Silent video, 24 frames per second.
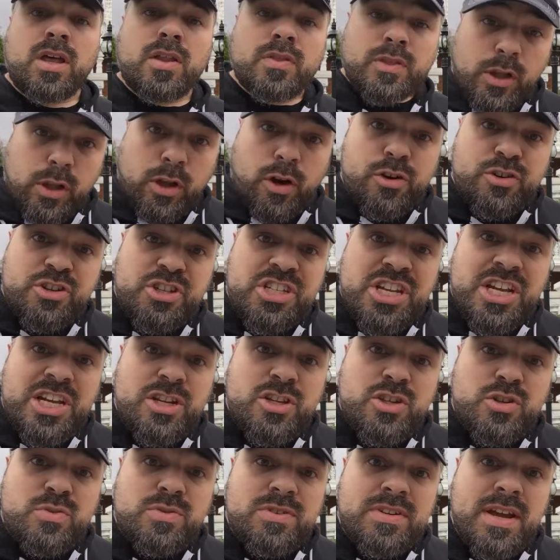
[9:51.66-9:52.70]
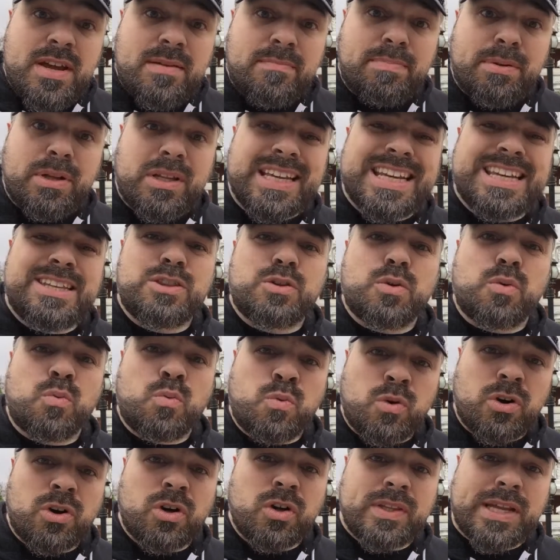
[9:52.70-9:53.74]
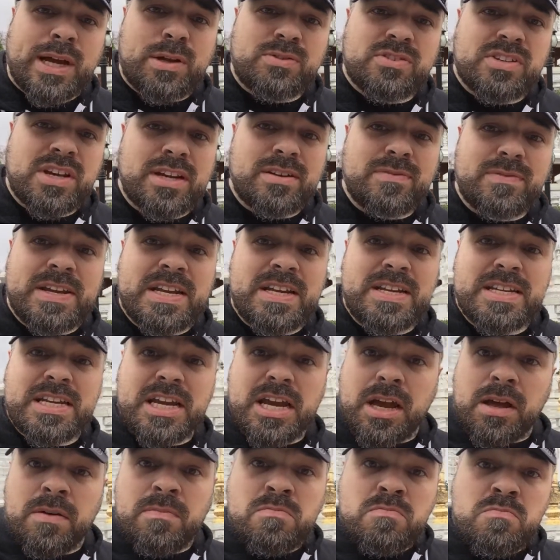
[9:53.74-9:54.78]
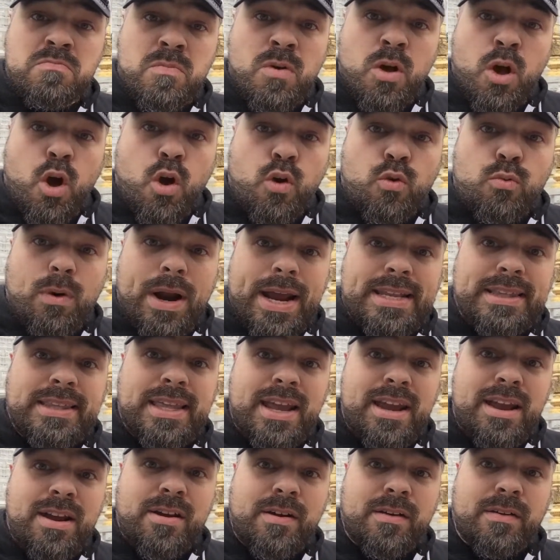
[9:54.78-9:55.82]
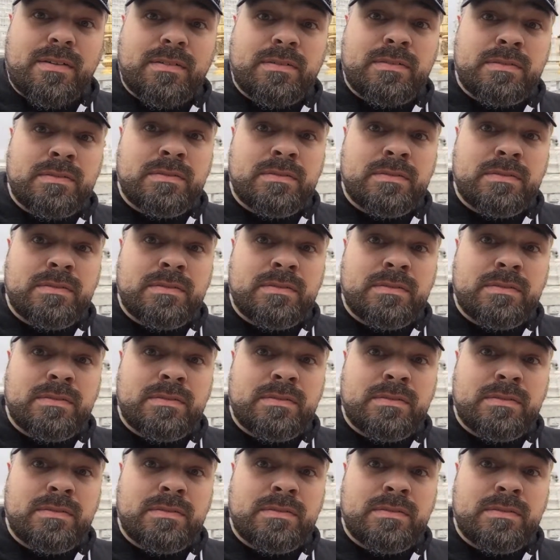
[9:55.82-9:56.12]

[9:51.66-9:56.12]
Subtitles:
The largest Hindu temple in the world outside of India. Right there.